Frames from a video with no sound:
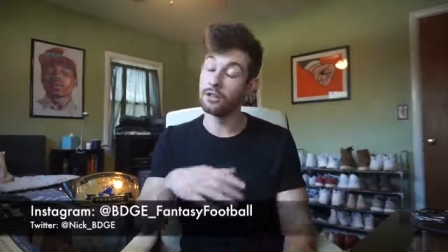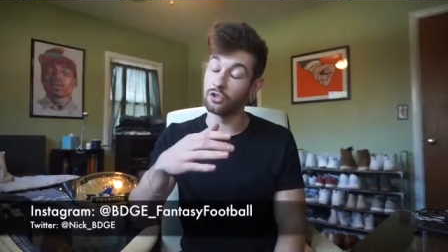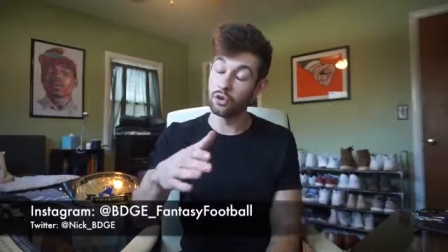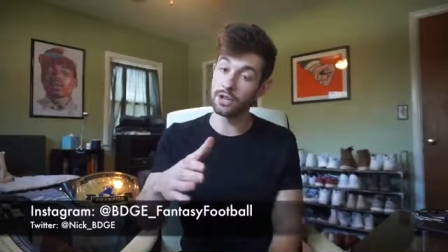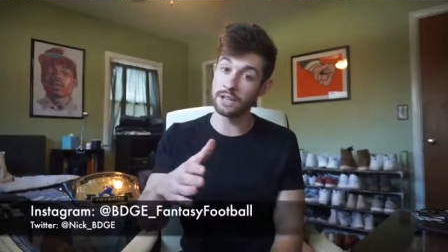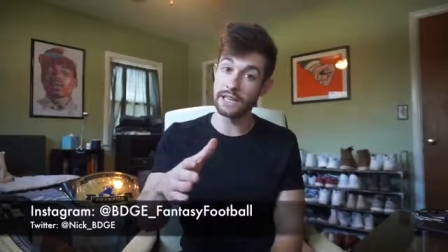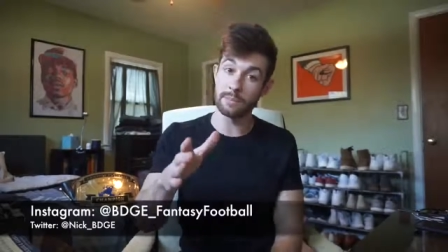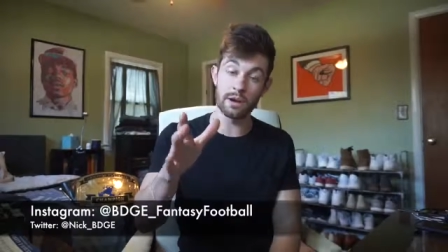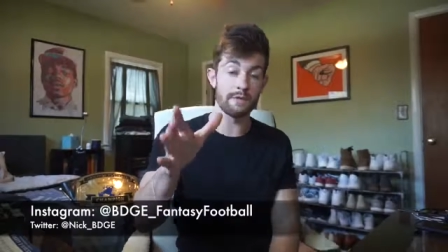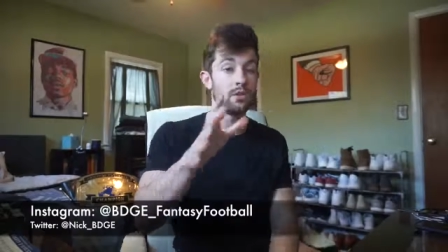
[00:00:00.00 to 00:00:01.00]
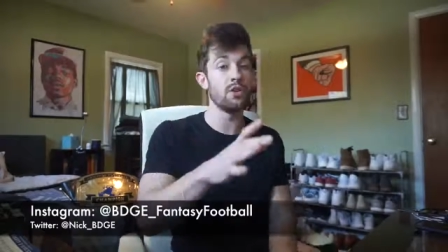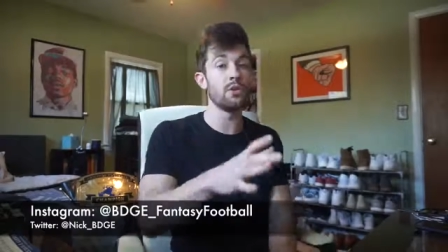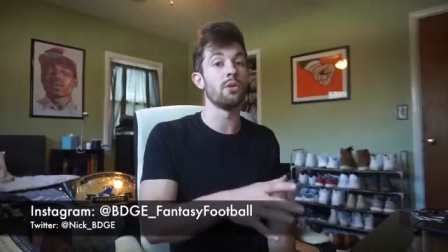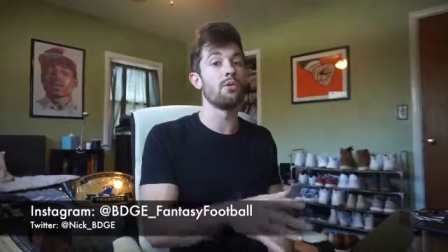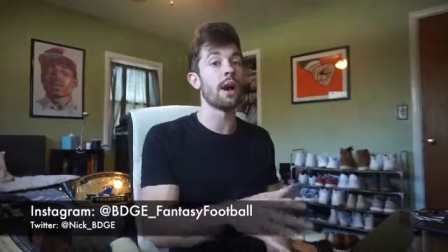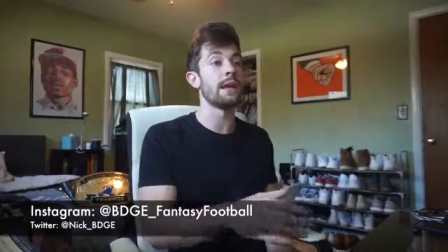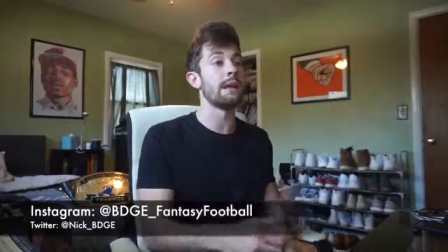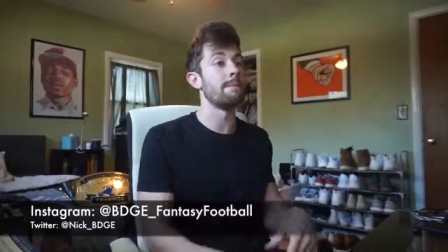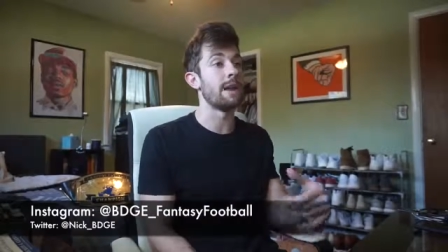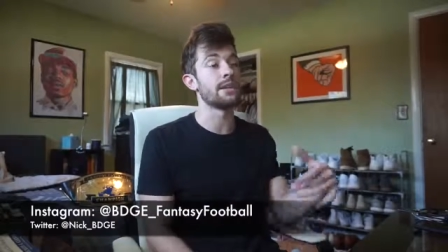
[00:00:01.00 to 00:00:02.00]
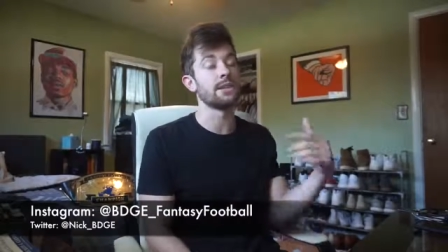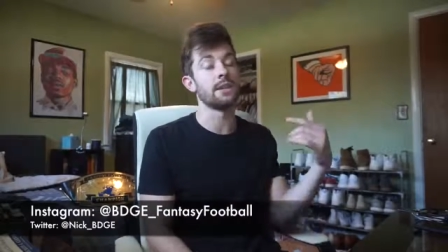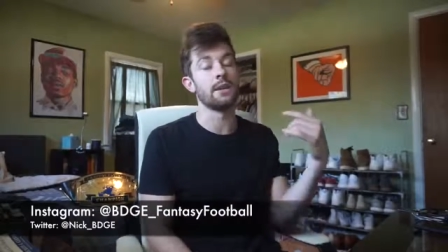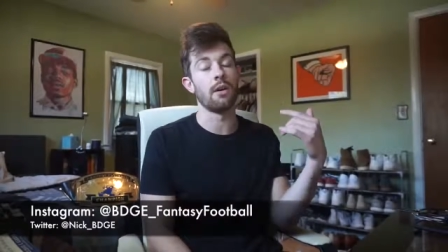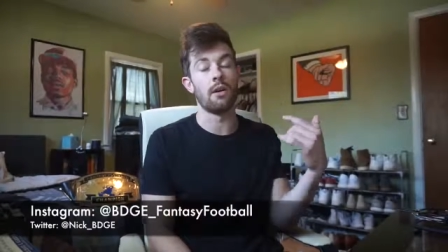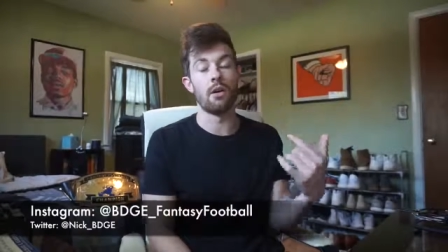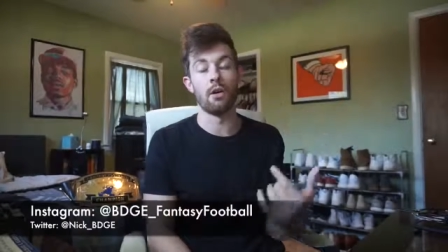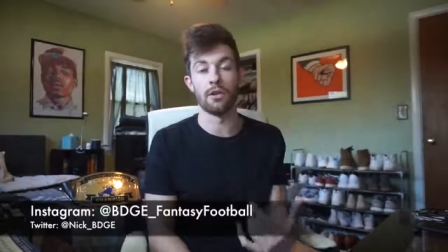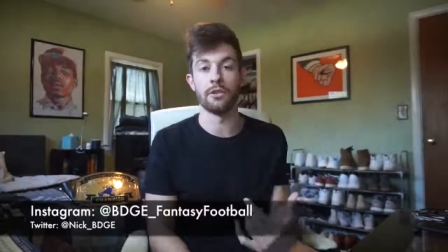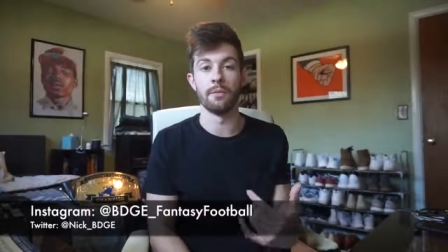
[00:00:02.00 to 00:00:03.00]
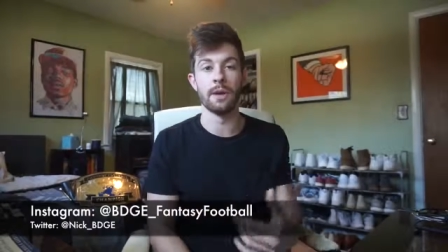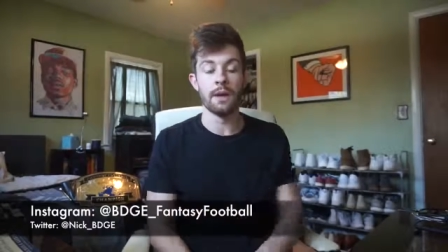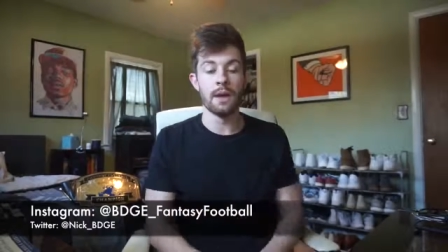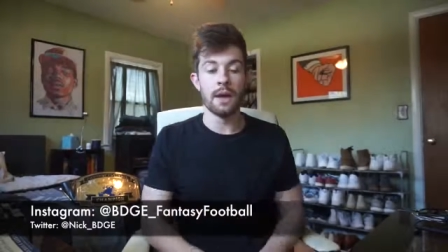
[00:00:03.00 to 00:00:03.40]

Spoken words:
to your league, but if you do it right, it makes it awesome.